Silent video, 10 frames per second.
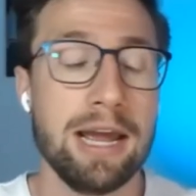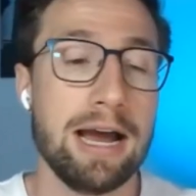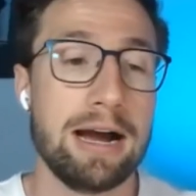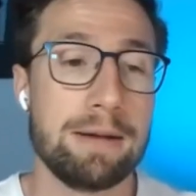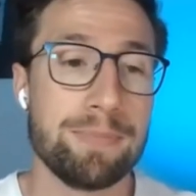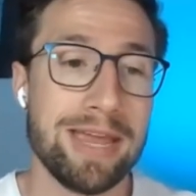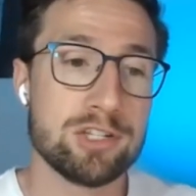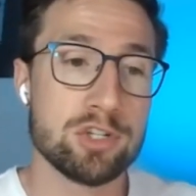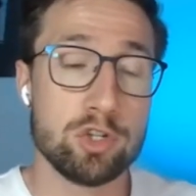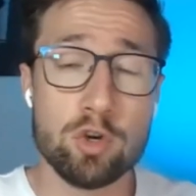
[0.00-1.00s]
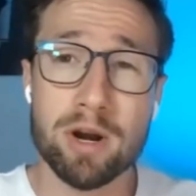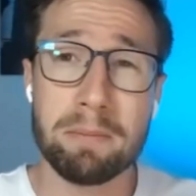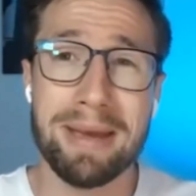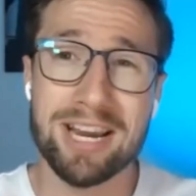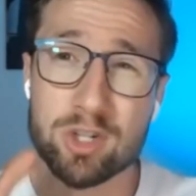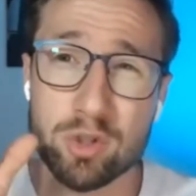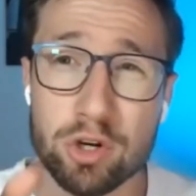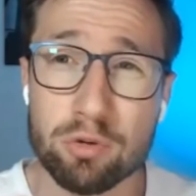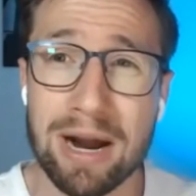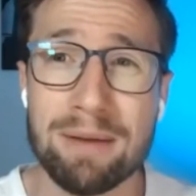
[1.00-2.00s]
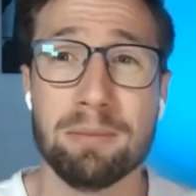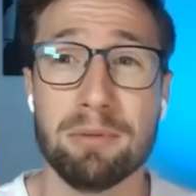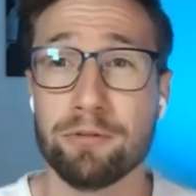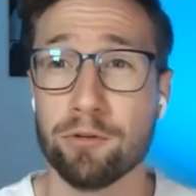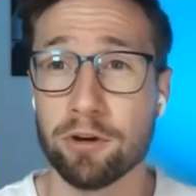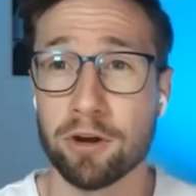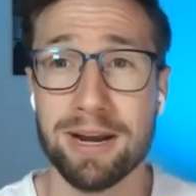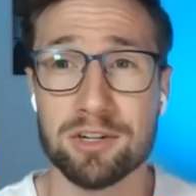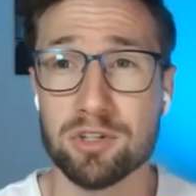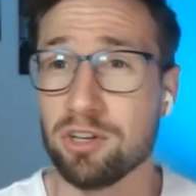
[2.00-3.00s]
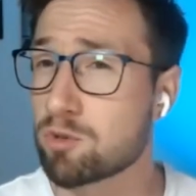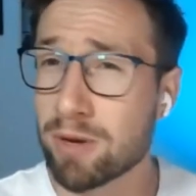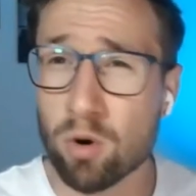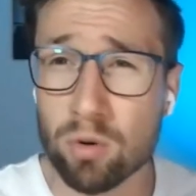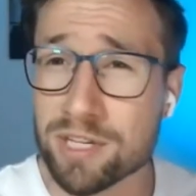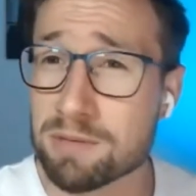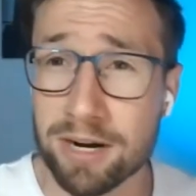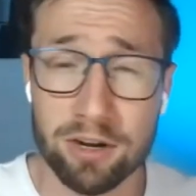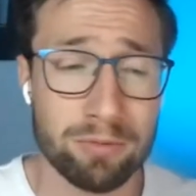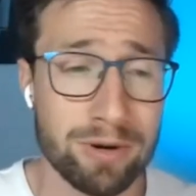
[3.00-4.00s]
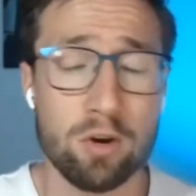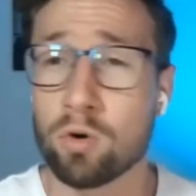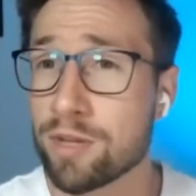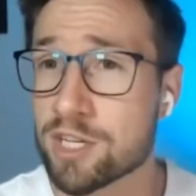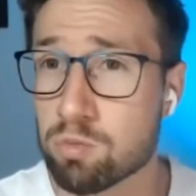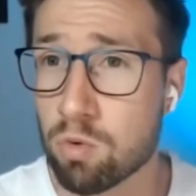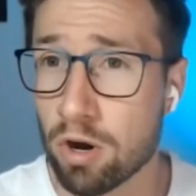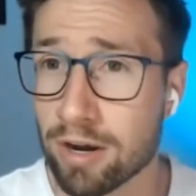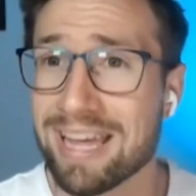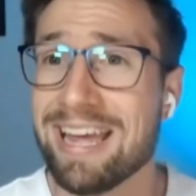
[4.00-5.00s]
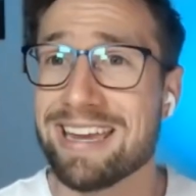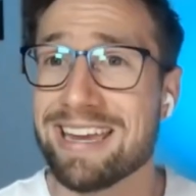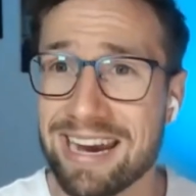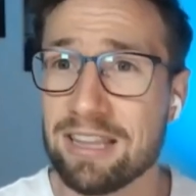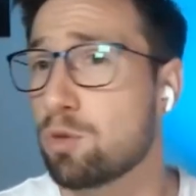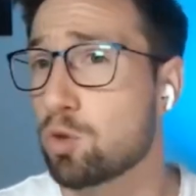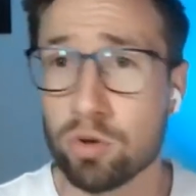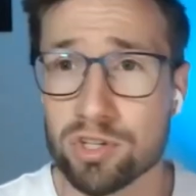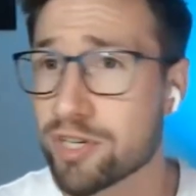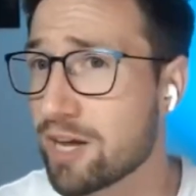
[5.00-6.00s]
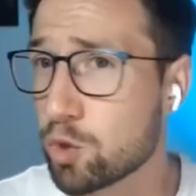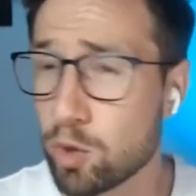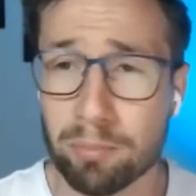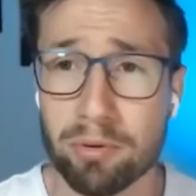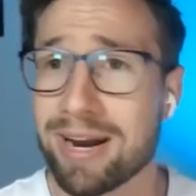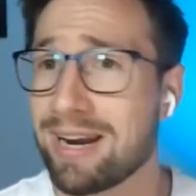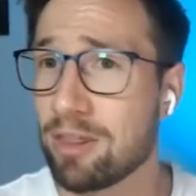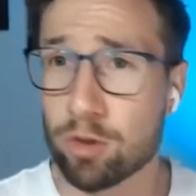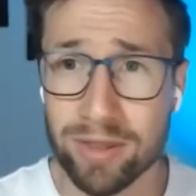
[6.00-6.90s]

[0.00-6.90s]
Um, and so you want to make sure you grab them before your competitors do. You spent all this money already, all this work getting them through your site, through your brand, through